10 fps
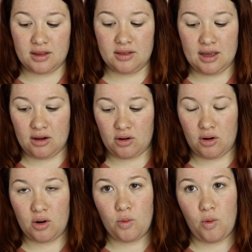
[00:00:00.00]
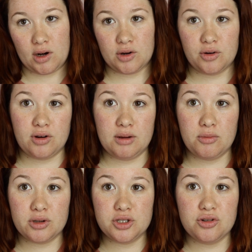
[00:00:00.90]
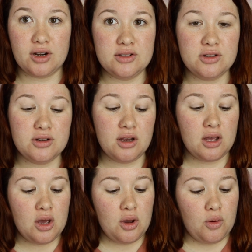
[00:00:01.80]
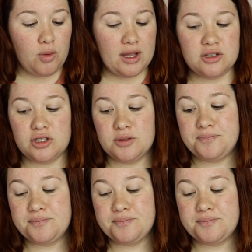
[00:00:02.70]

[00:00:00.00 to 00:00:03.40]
their water cream moisturizer, which